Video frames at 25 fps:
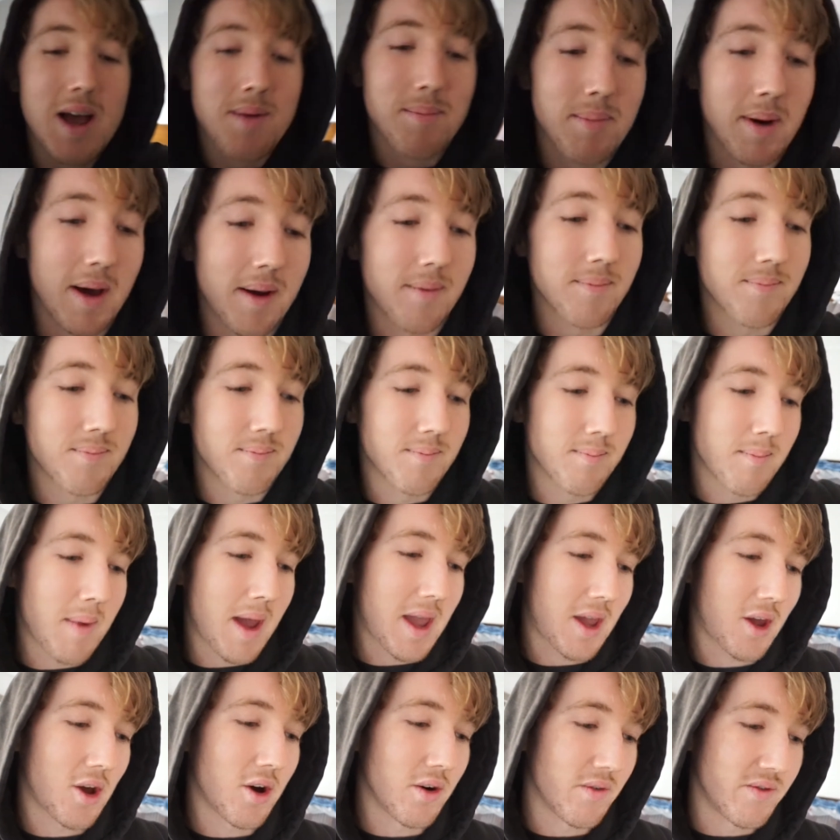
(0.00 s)
But
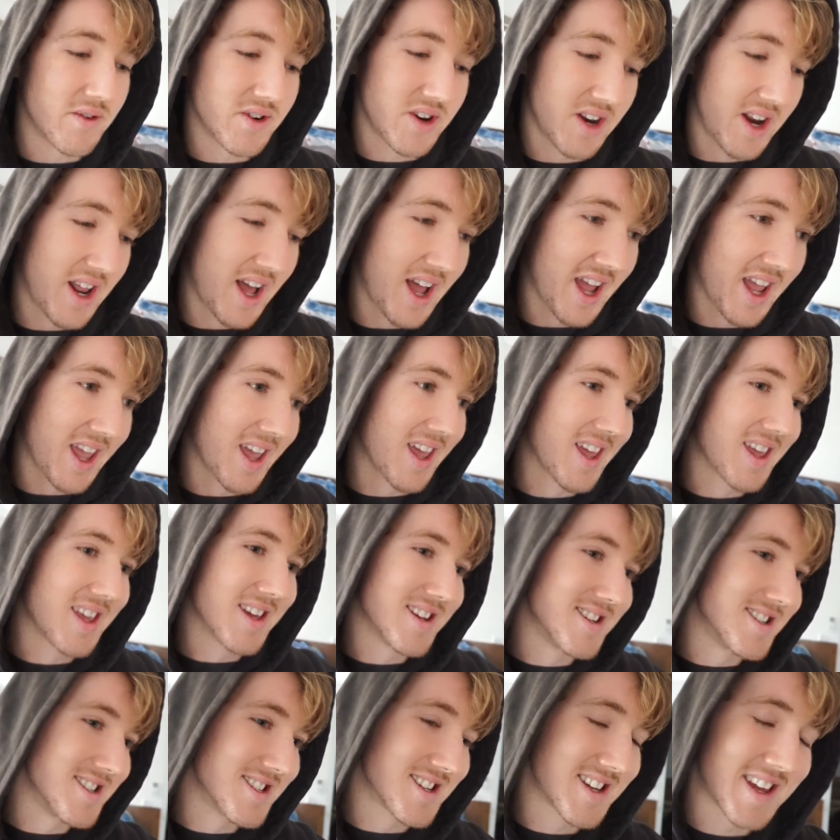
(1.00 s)
main goal for today,
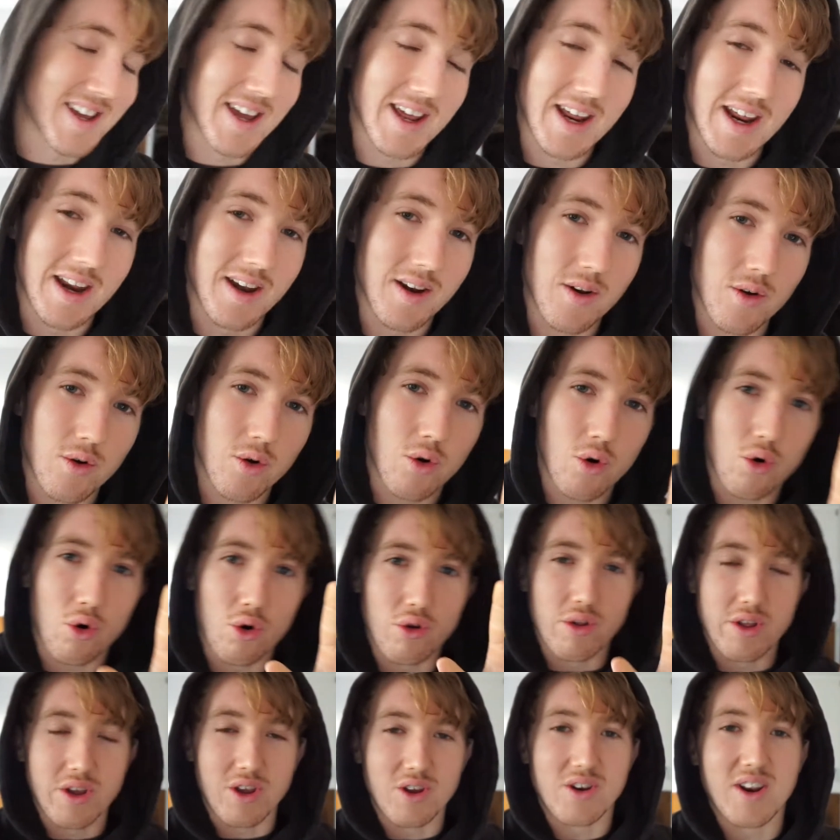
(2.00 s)
just get
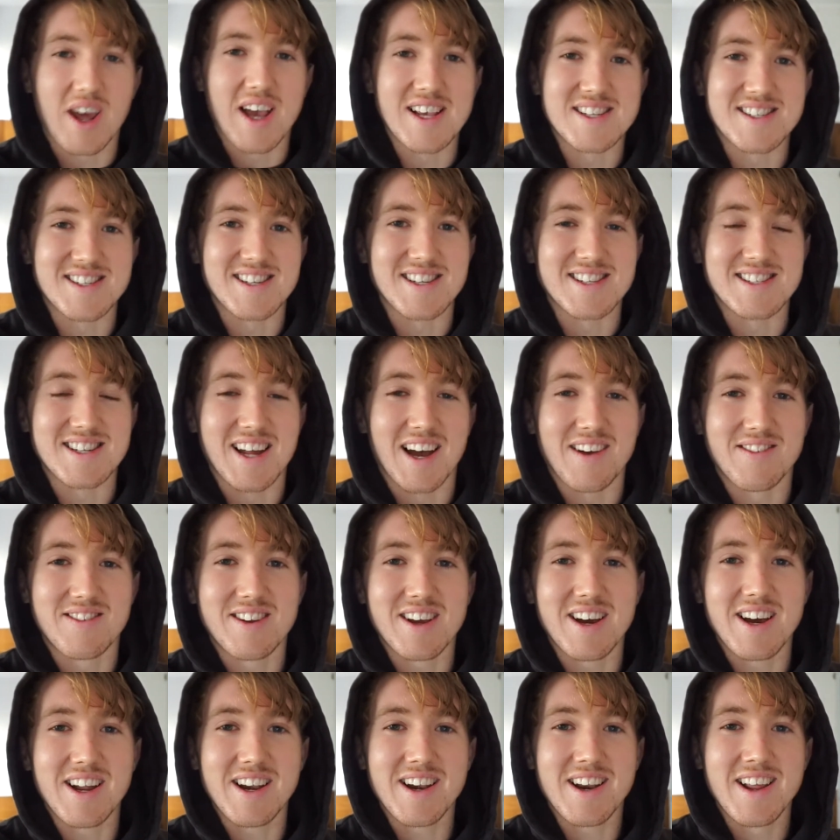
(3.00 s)
all the Udacity stuff
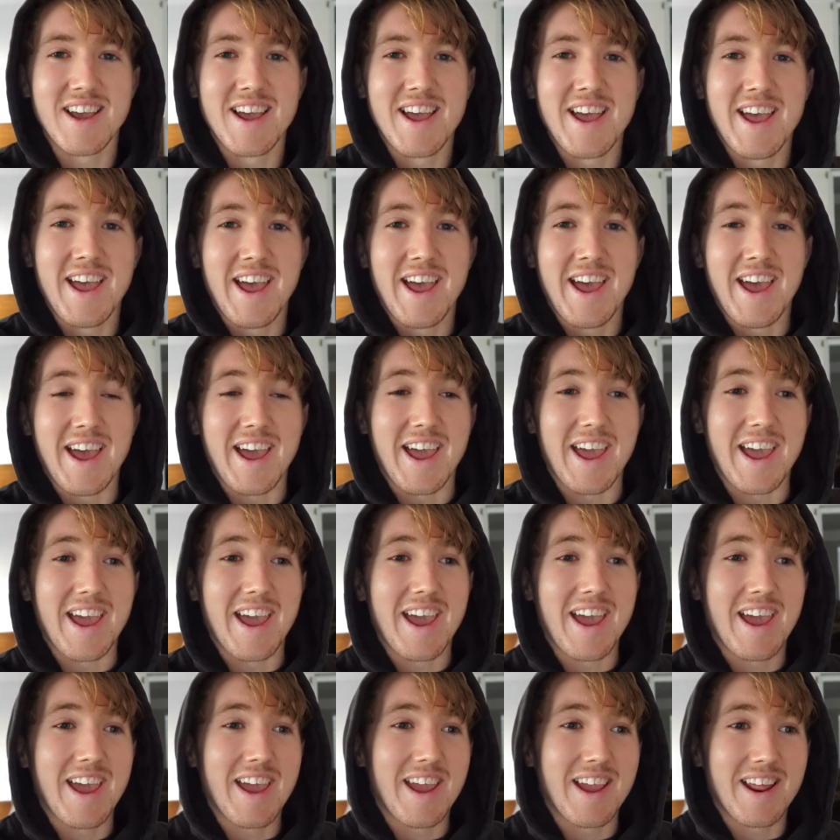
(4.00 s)
done,
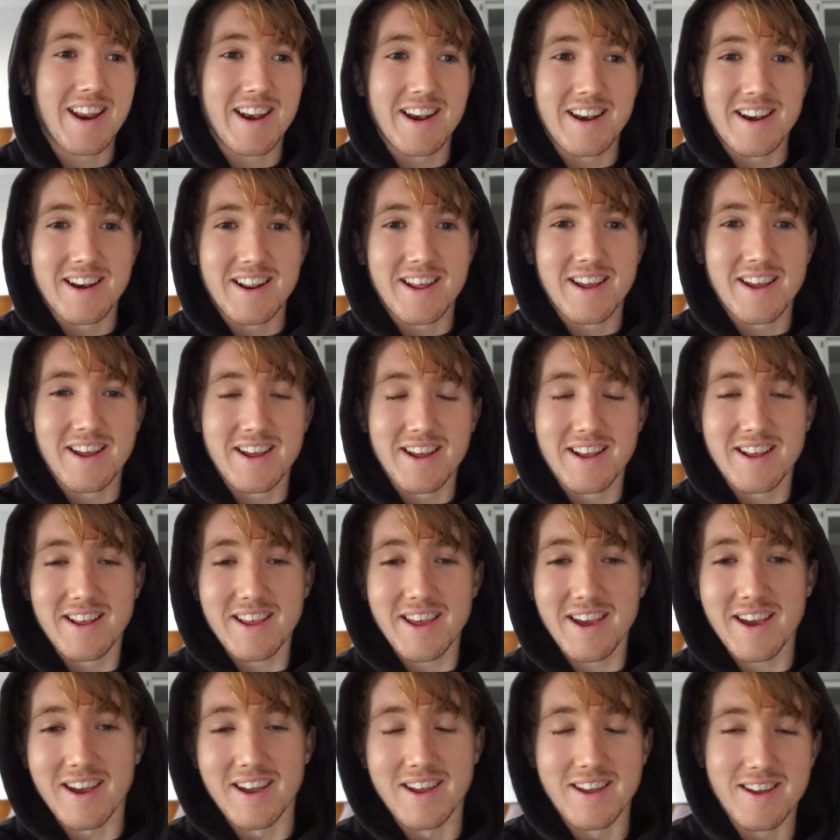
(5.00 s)
and
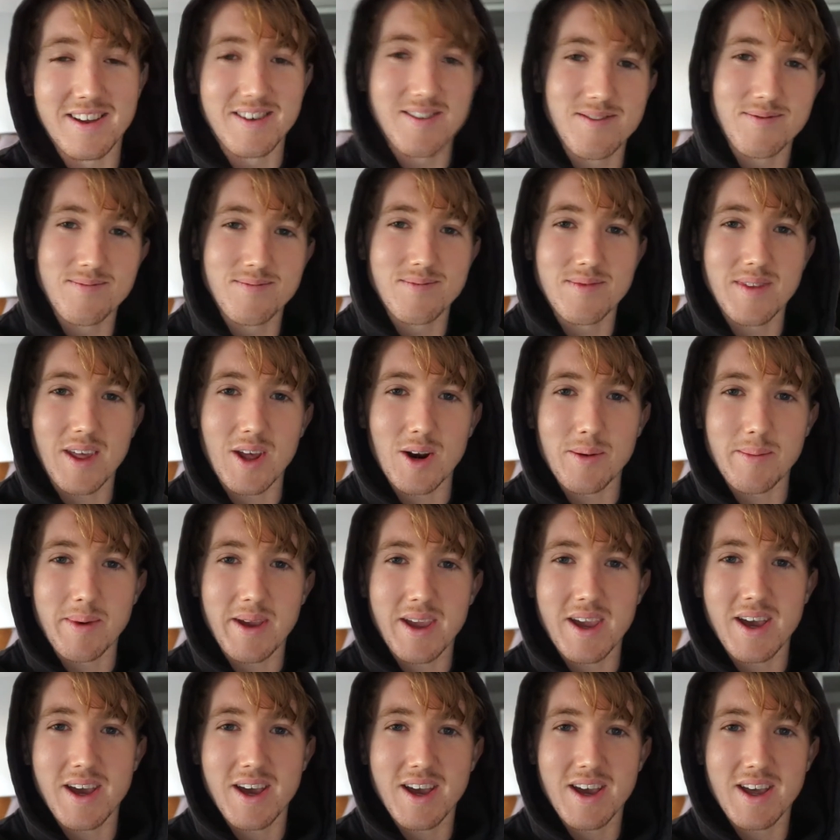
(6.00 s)
yeah, that'll
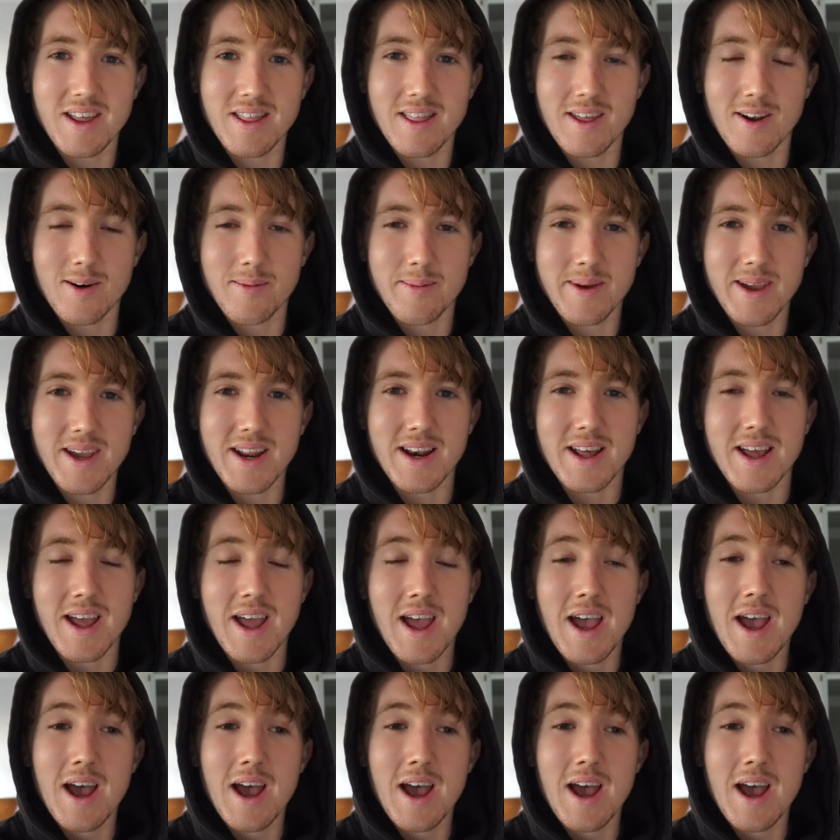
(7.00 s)
be uh, that'll be it.